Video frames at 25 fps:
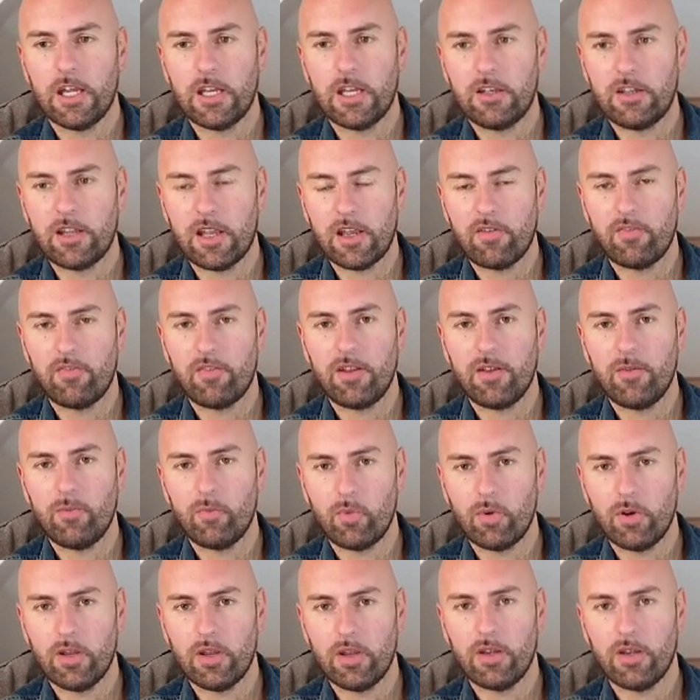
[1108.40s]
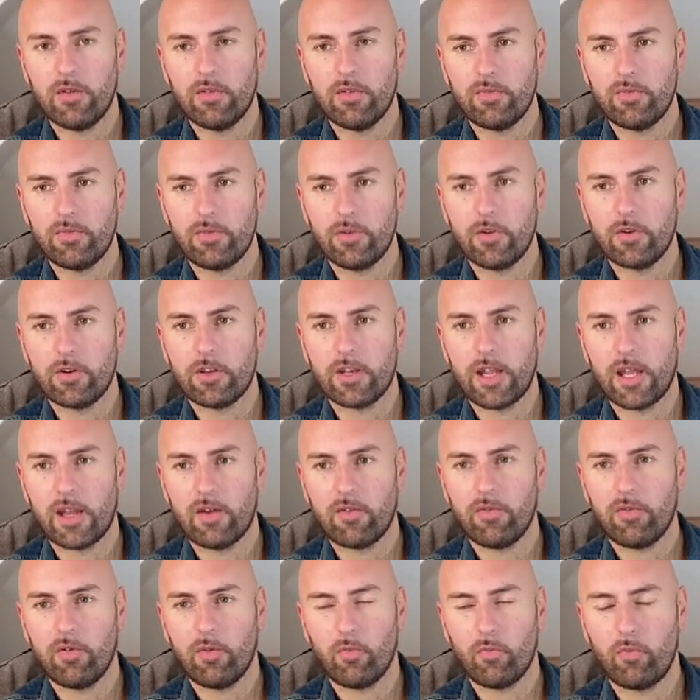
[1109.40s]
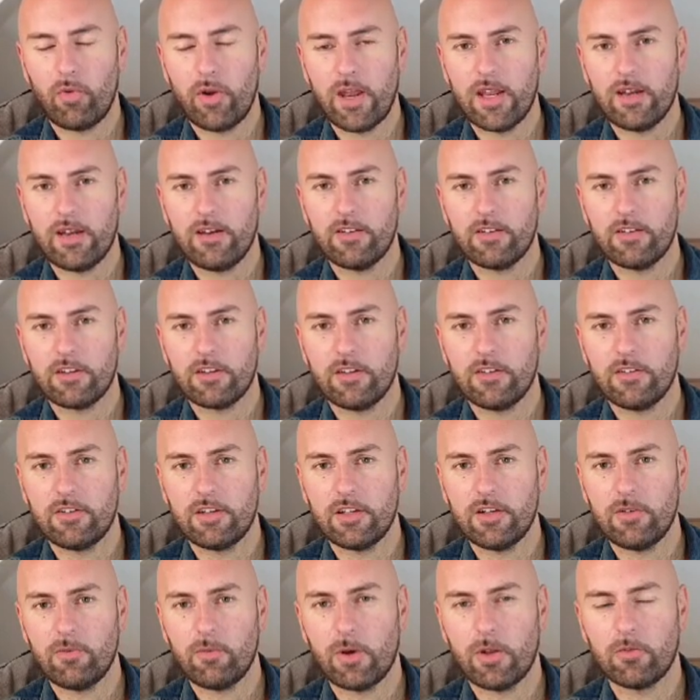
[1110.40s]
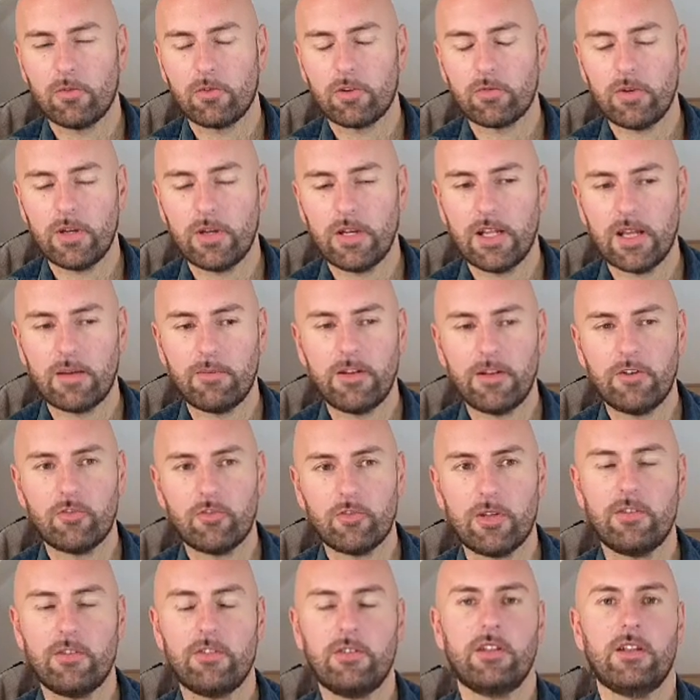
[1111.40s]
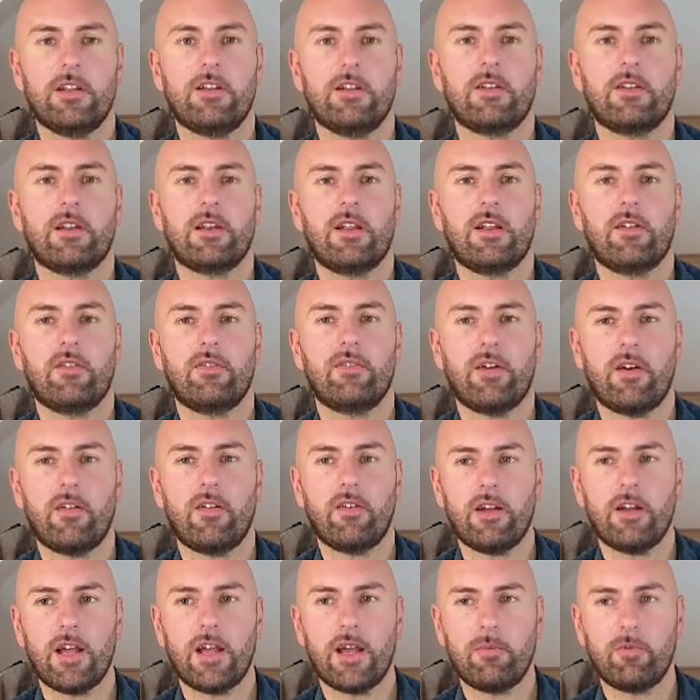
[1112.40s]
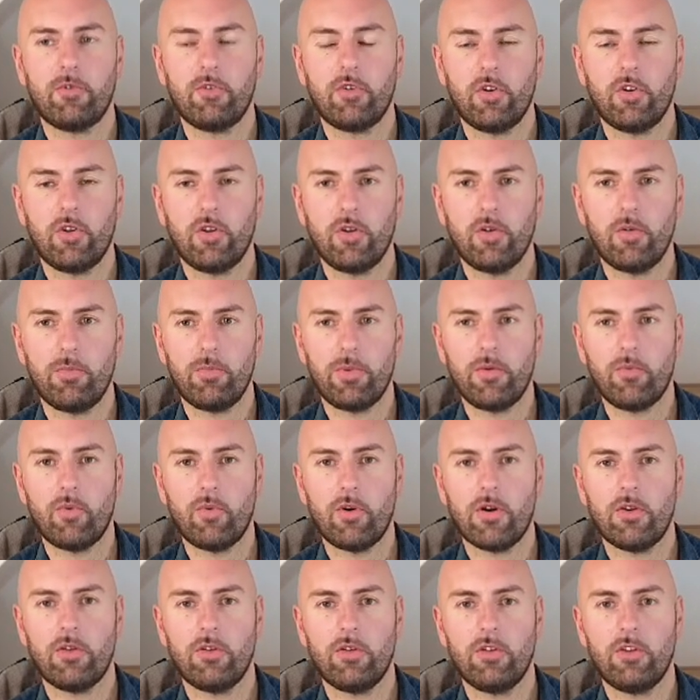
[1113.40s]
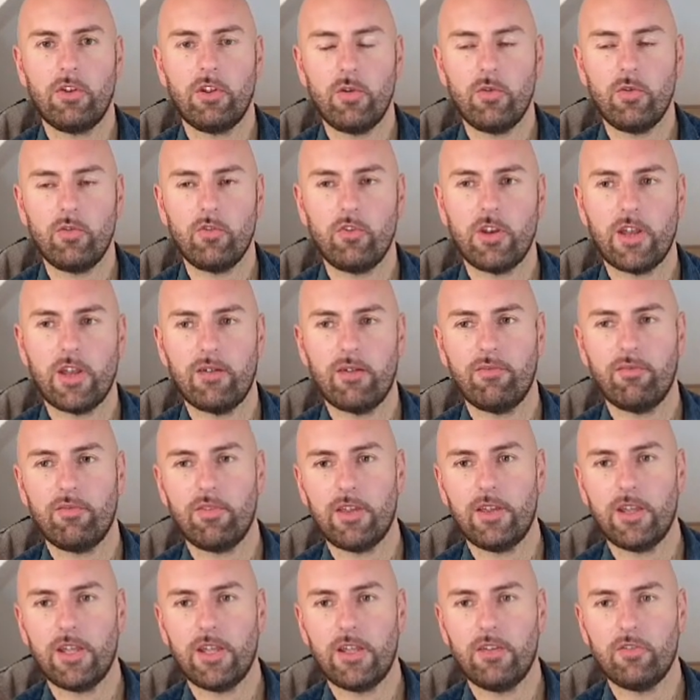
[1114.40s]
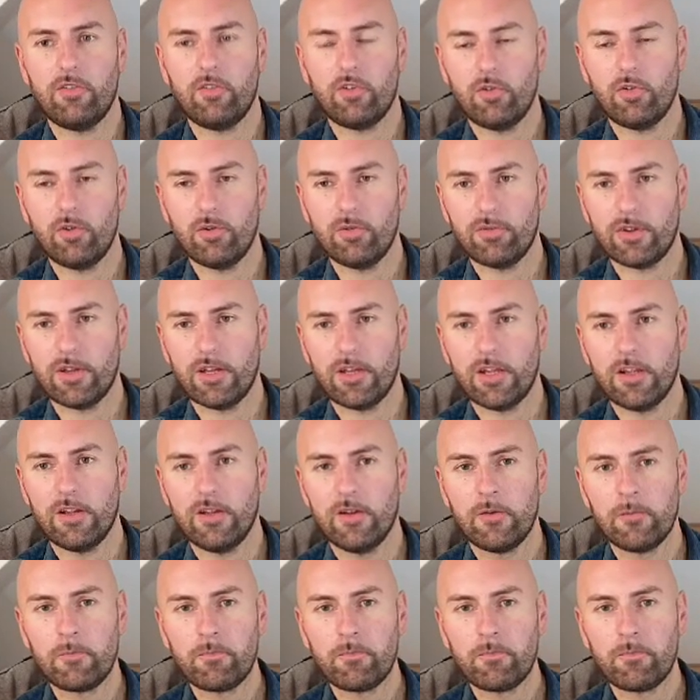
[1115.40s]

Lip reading: are definitely worth looking out for, rare discontinued ones. I really am interested. Fahrenheit Absolute will be one, Gucci MV is another,